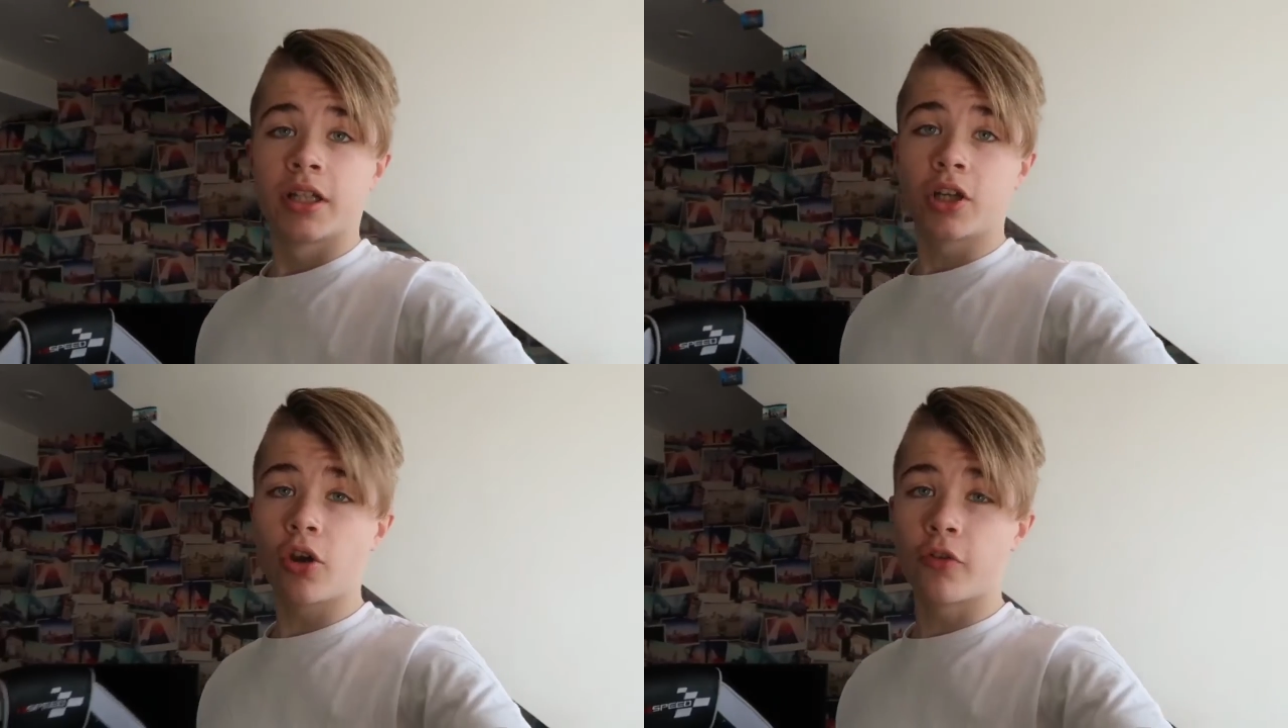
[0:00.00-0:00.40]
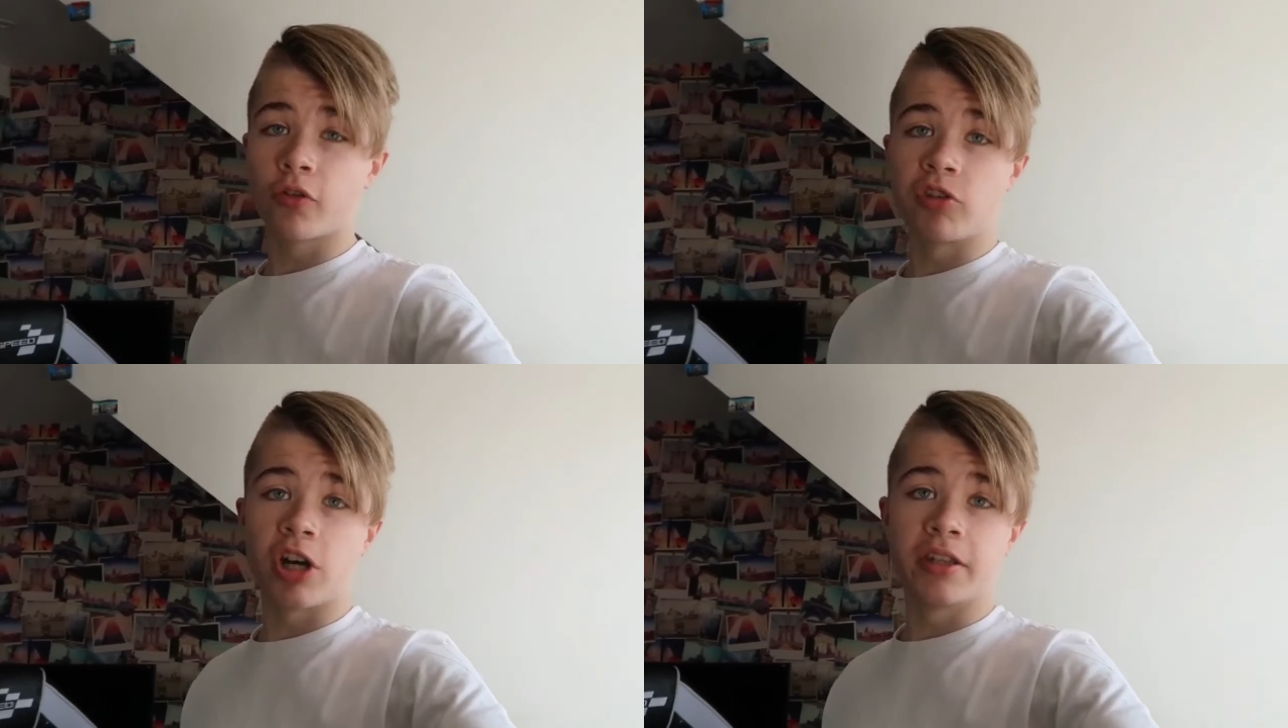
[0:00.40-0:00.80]
go for
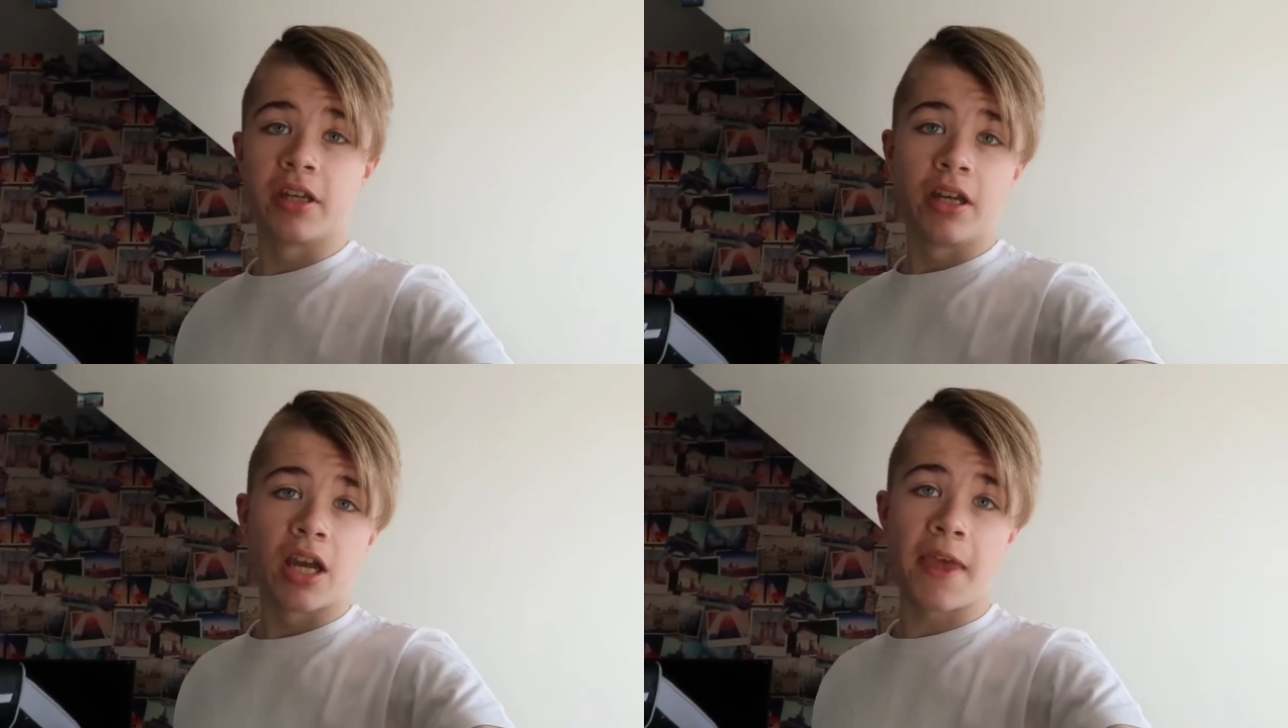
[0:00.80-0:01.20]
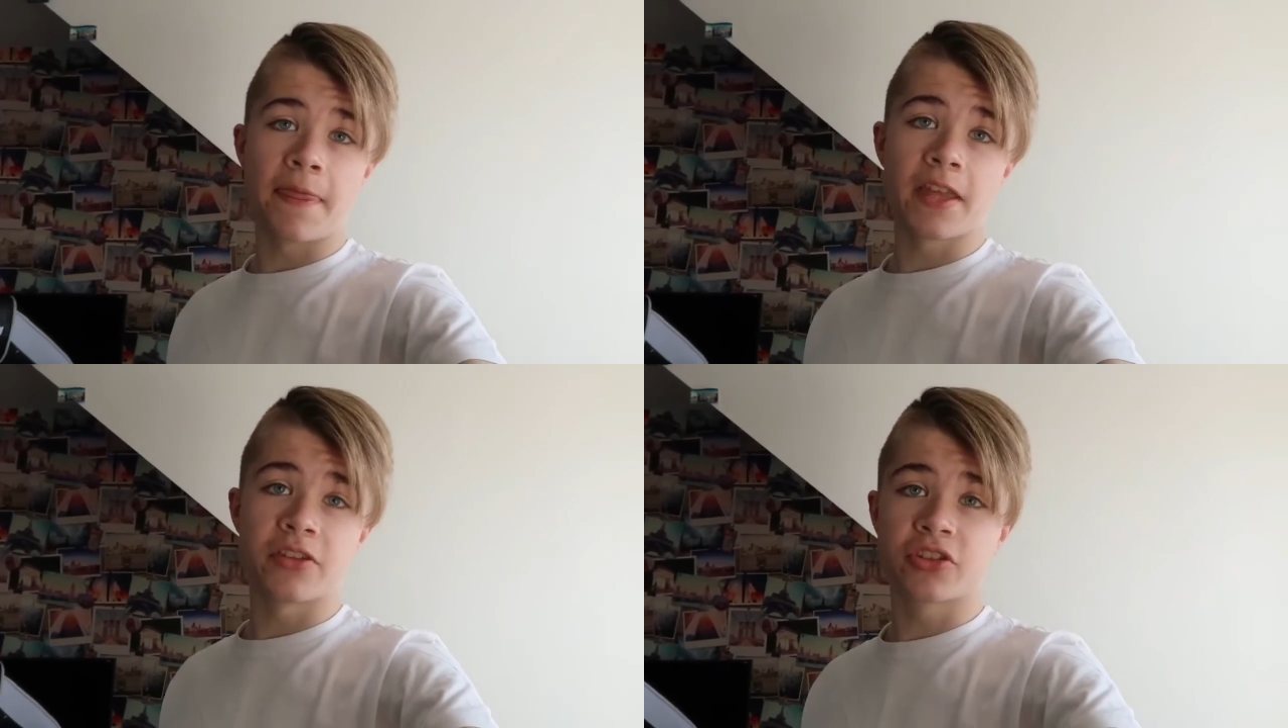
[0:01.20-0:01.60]
a run,
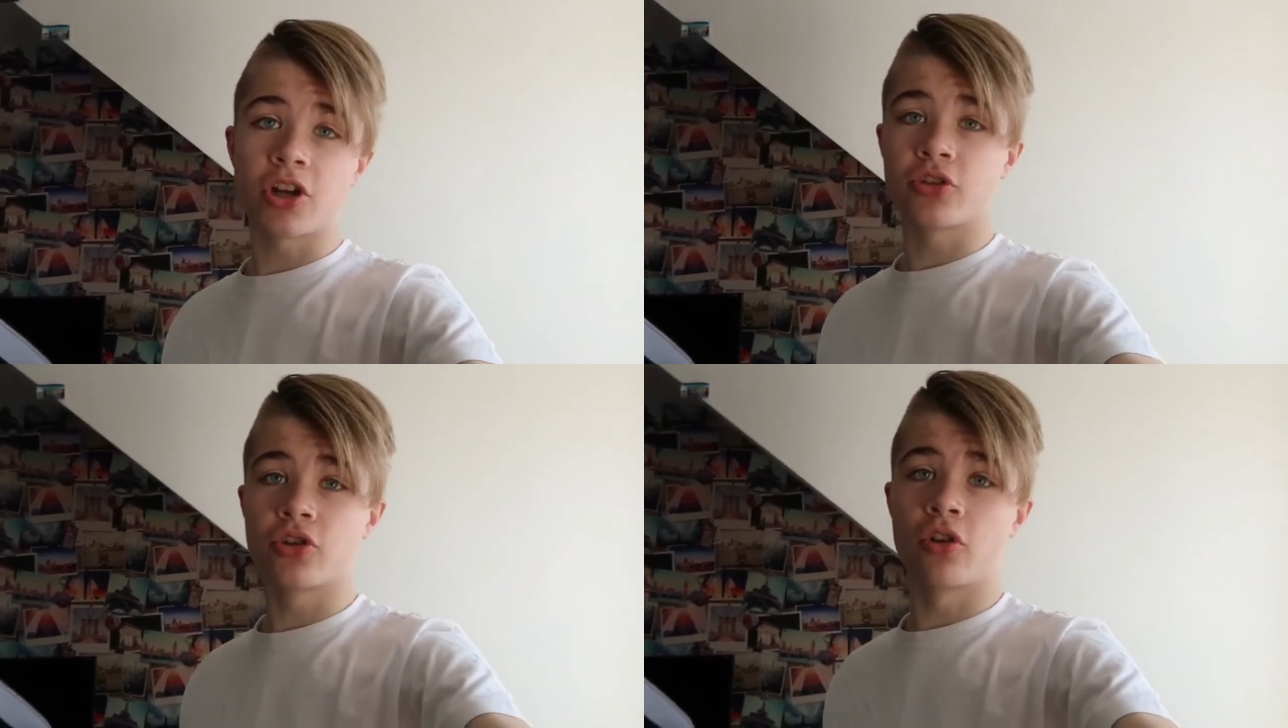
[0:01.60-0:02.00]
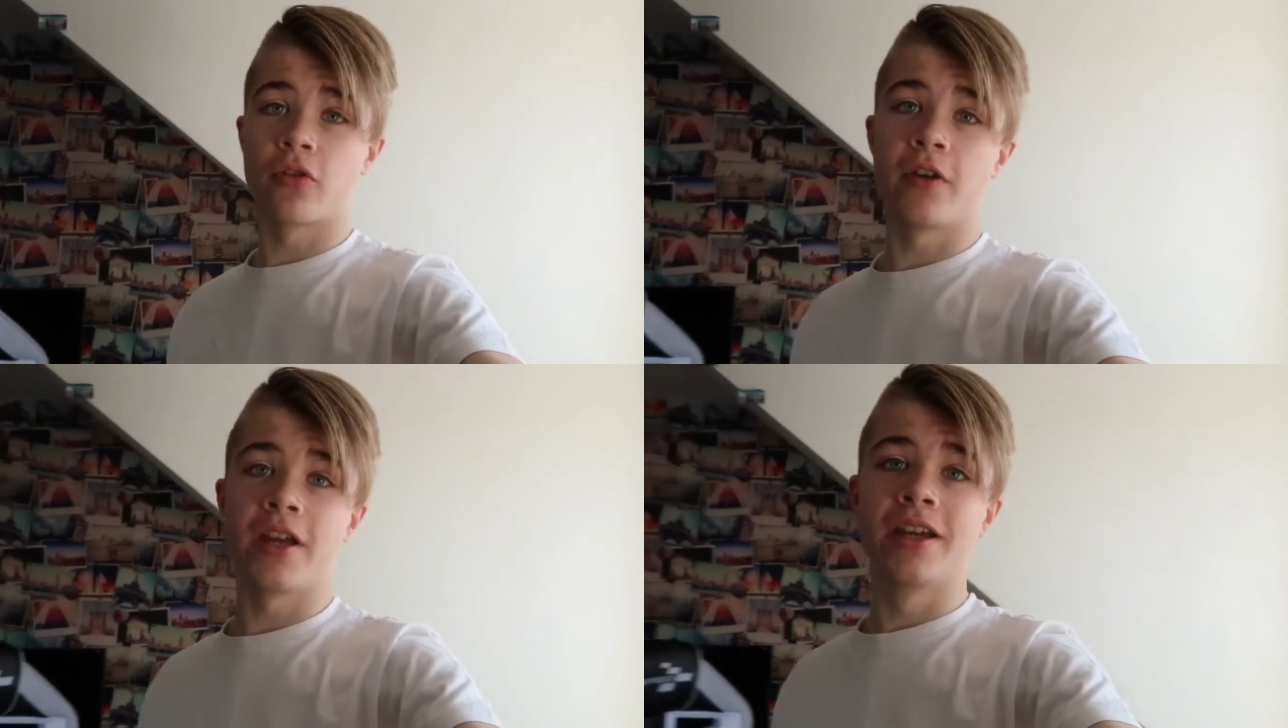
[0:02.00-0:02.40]
and then start
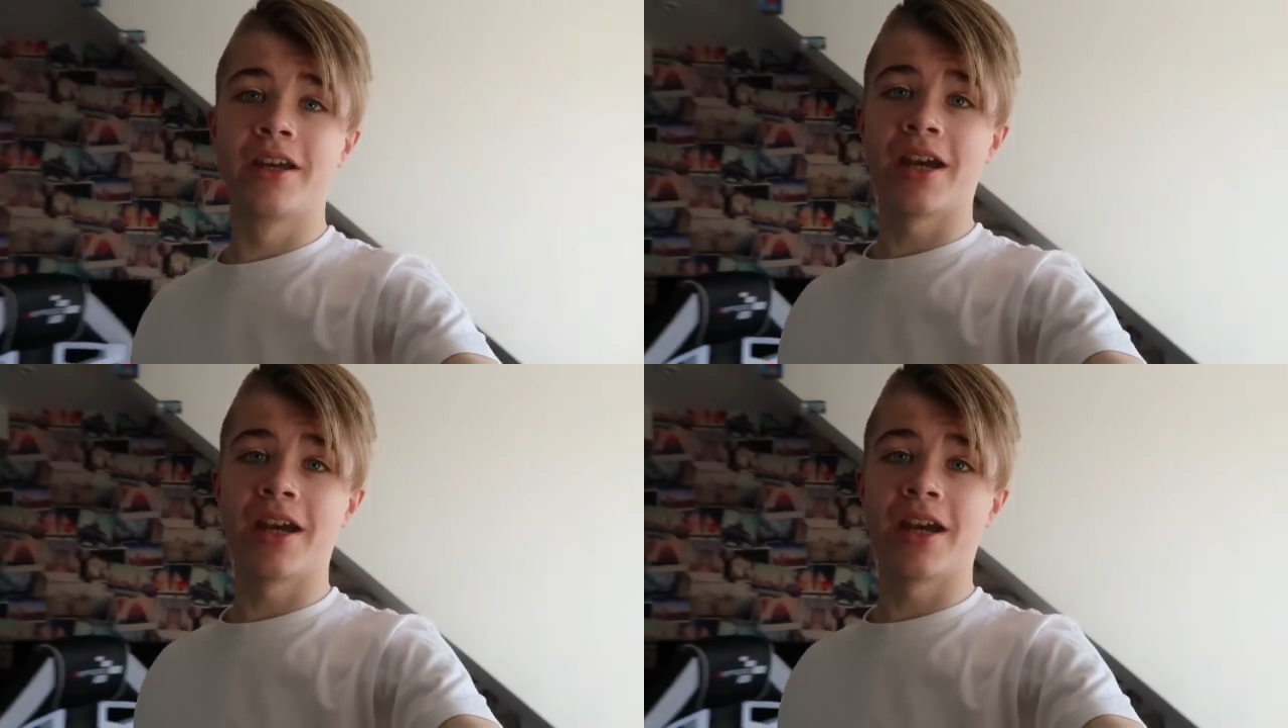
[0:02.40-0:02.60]
geography